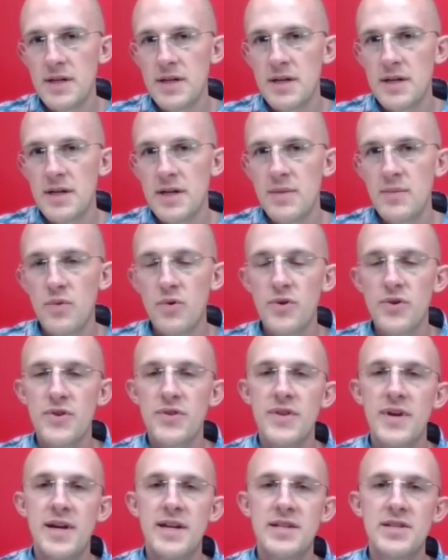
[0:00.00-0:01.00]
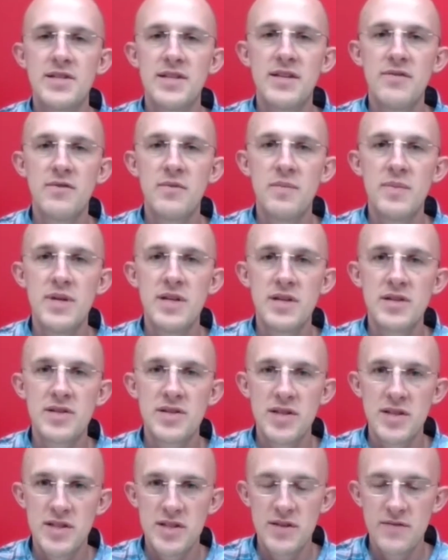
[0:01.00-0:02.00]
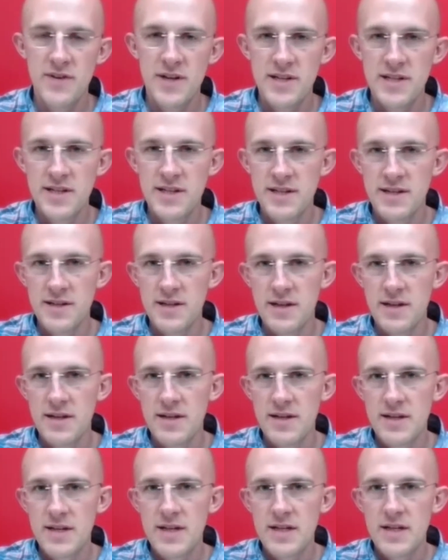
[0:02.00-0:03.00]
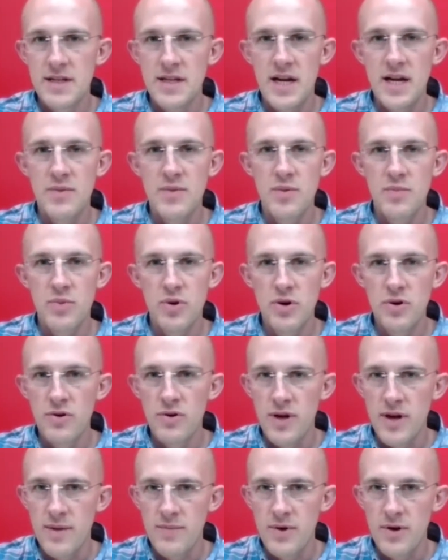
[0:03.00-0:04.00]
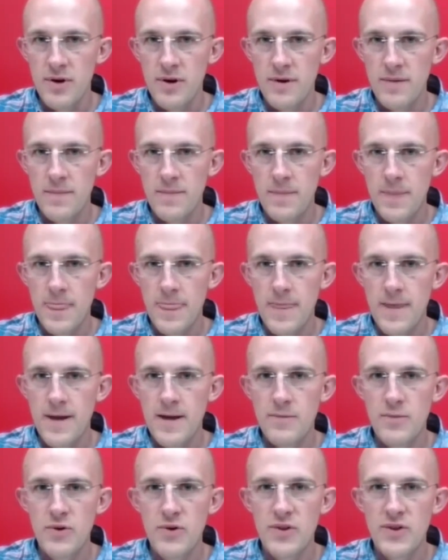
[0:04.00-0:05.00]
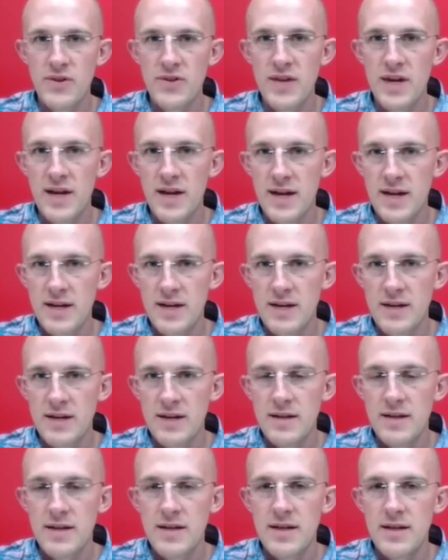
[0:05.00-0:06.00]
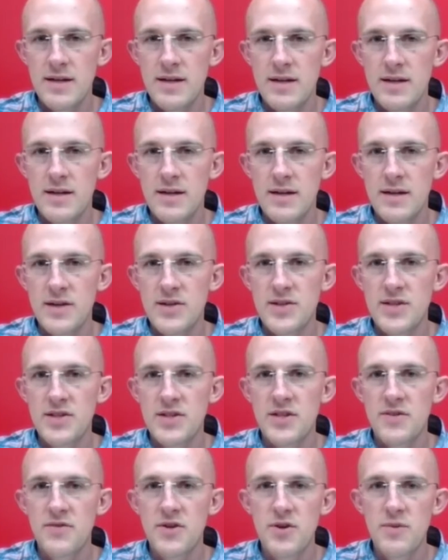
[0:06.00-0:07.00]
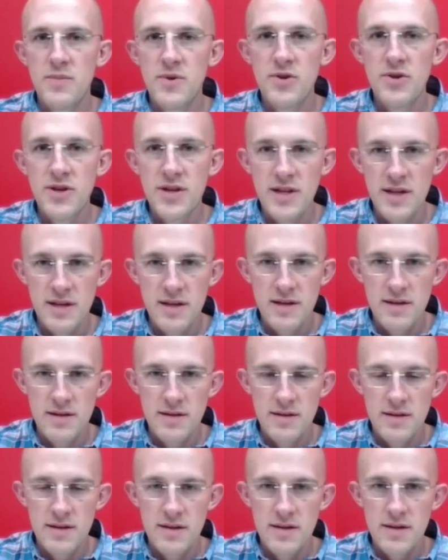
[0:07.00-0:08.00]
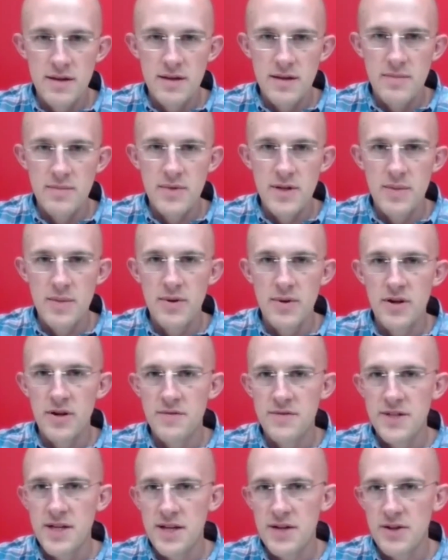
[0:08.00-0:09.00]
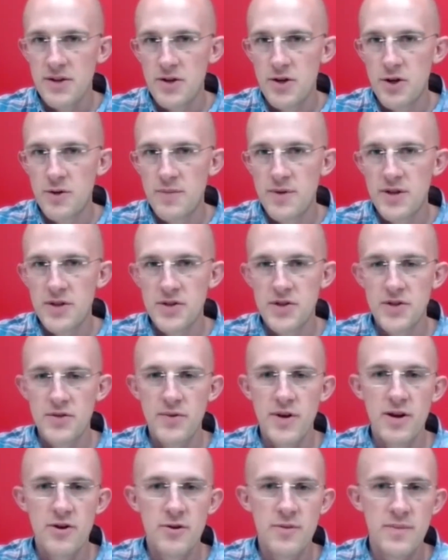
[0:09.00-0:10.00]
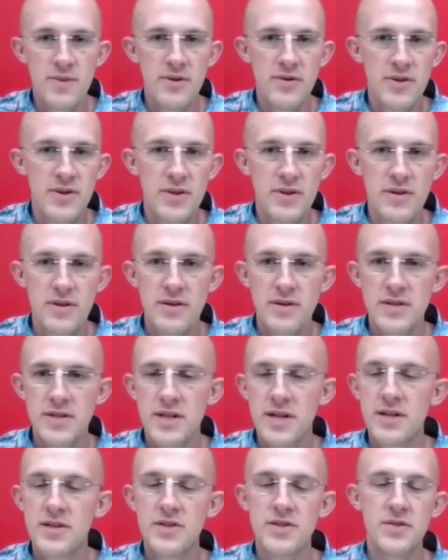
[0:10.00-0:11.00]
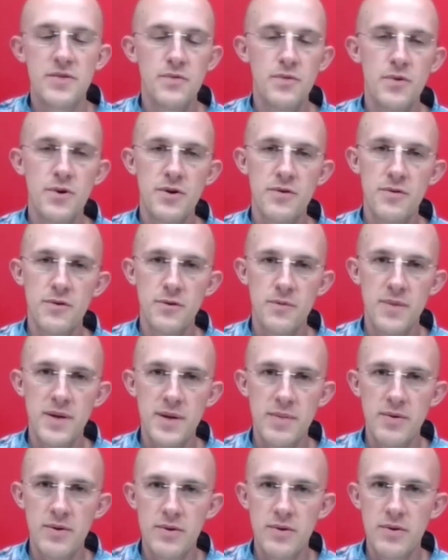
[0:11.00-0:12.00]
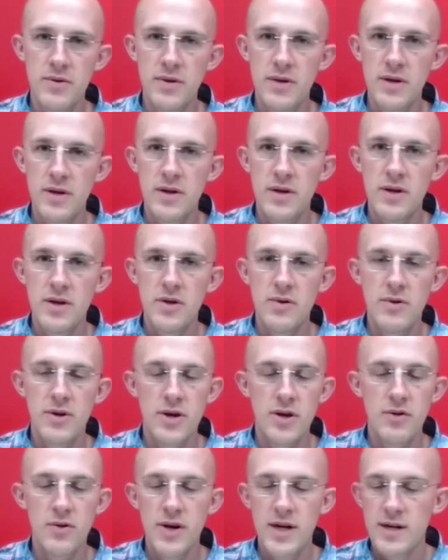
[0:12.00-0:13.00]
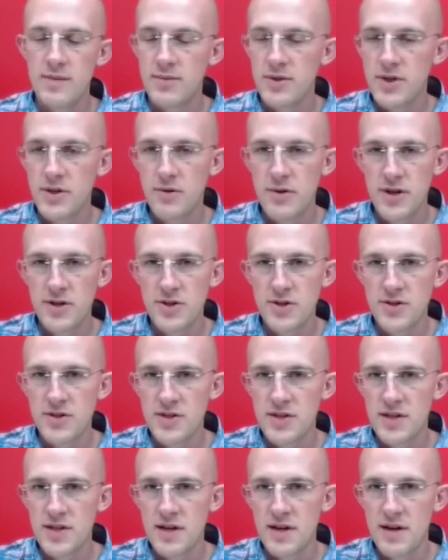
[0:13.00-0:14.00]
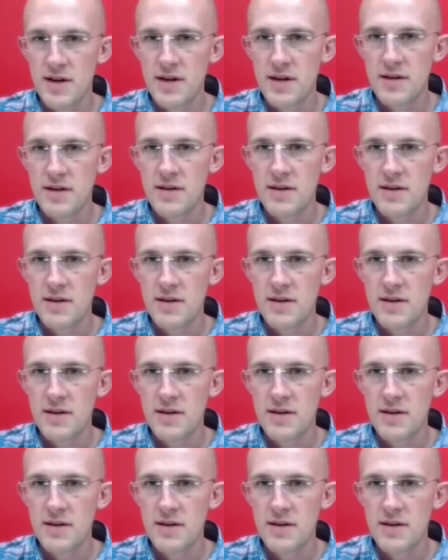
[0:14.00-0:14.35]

And more than that, it's given me a sense of identity. I'm a programmer. And more than that, a sense of community. Being part of Techlahoma has surrounded me with tons of wonderful people who are incredibly gracious and kind.